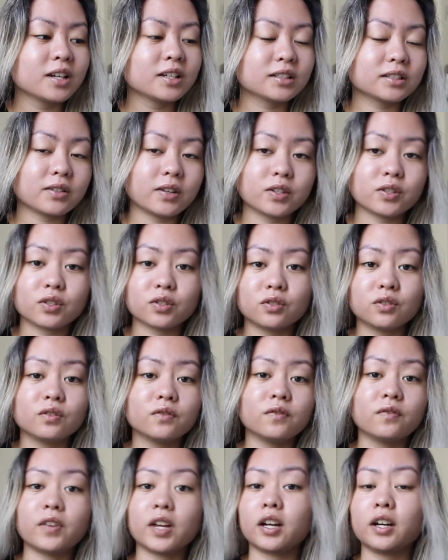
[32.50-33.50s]
So I just do
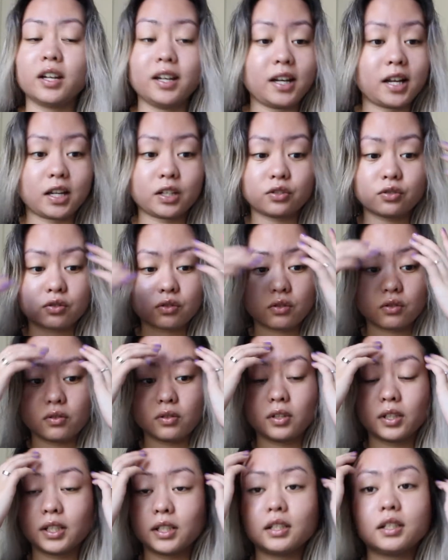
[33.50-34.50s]
very
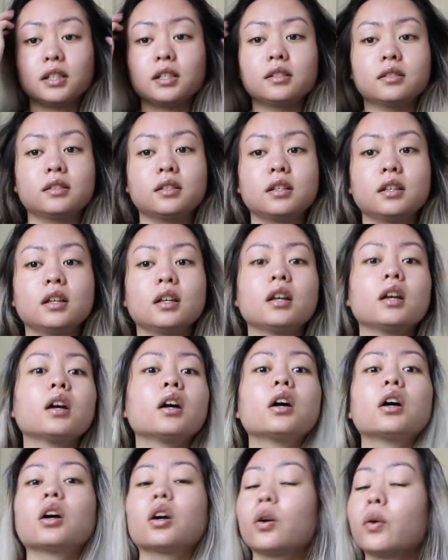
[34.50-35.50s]
natural and easy,
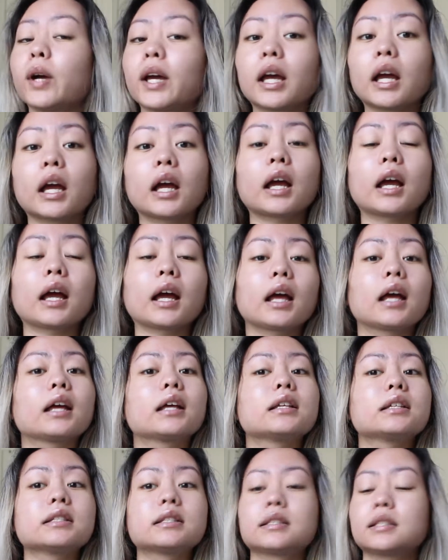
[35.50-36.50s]
quick,
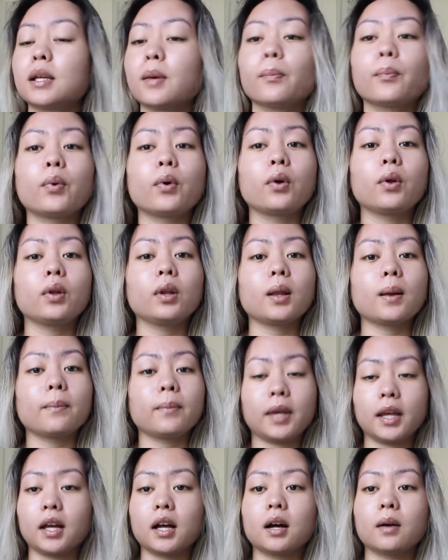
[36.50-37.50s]
simple
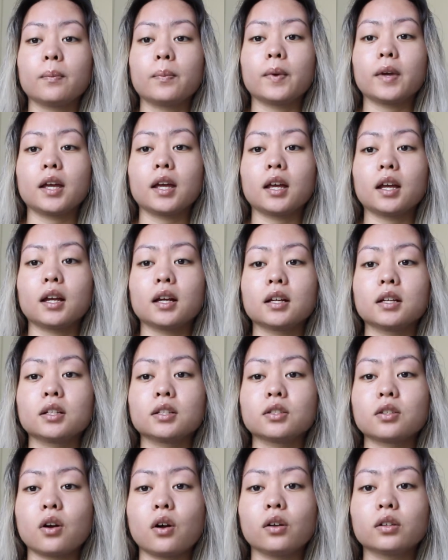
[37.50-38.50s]
makeup.
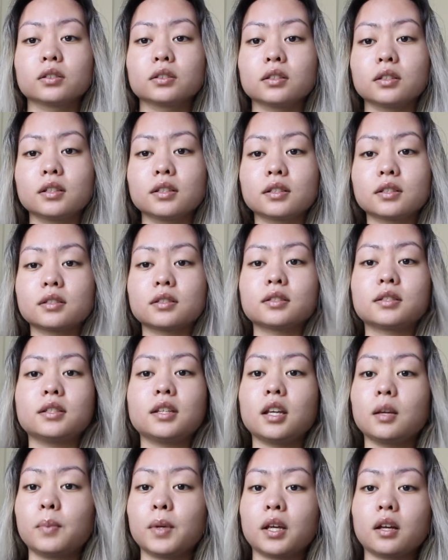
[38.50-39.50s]
And also this is a
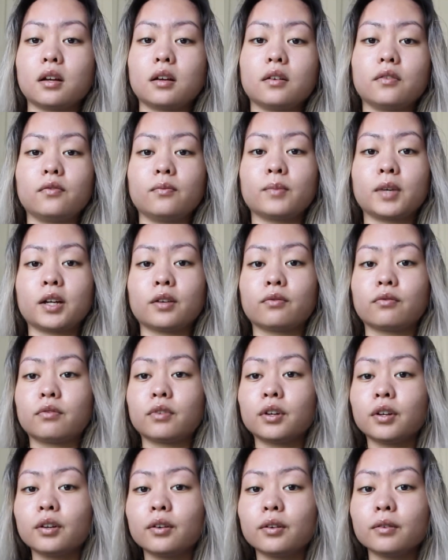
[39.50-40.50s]
sneak peek of my
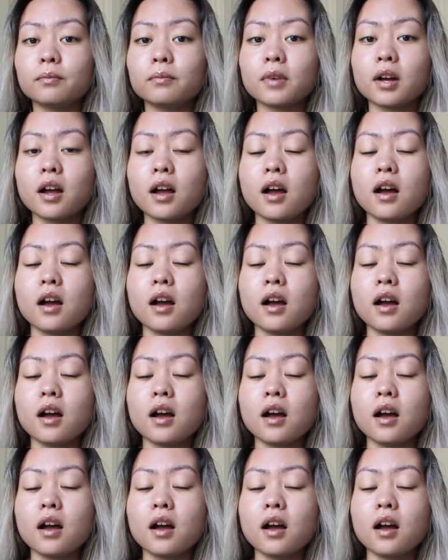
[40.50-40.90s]
room.